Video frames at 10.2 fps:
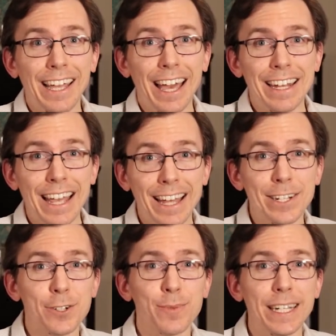And
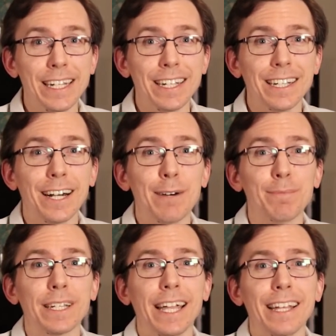hence we
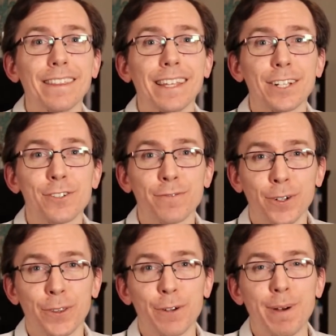complicate things
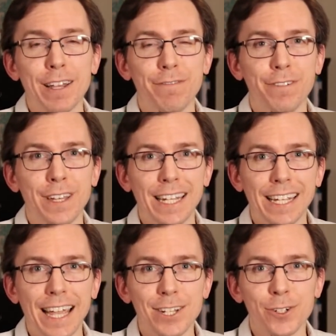further by
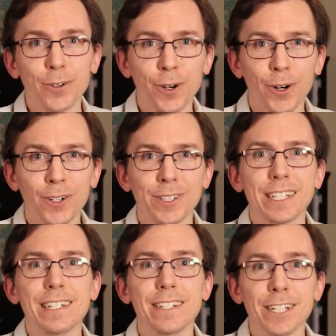fitting a
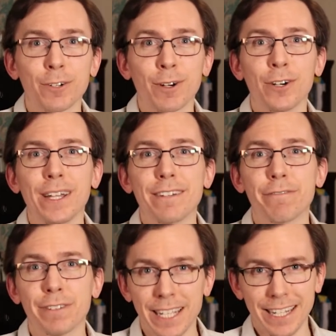so-called
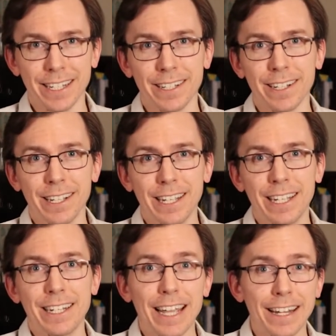zero-inflated
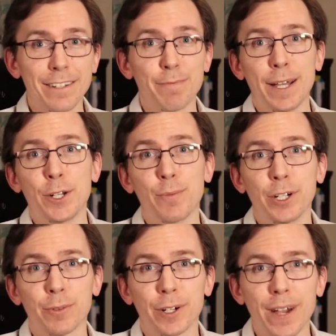negative
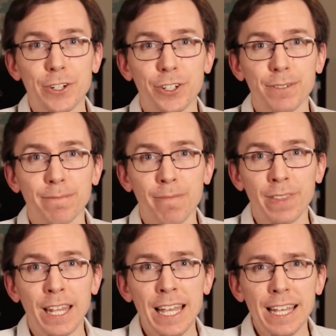binomial regression.
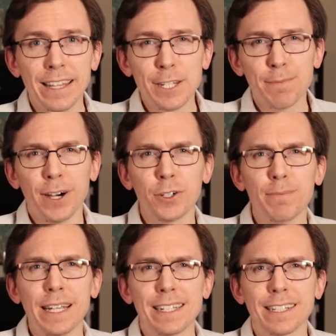This model
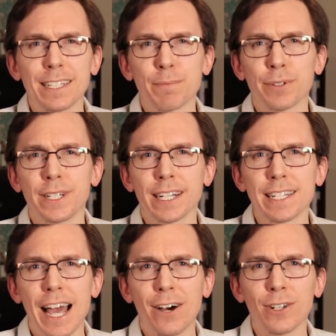basically
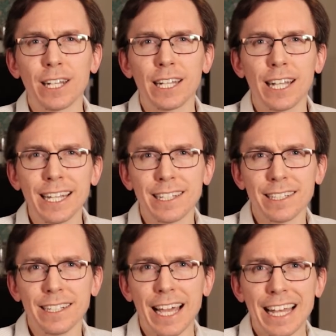predicts how
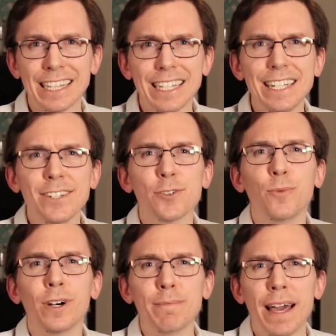likely at least
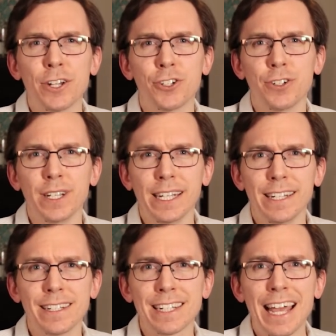one mass shooting
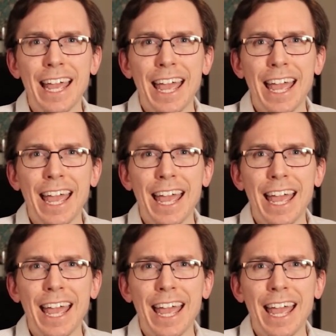is,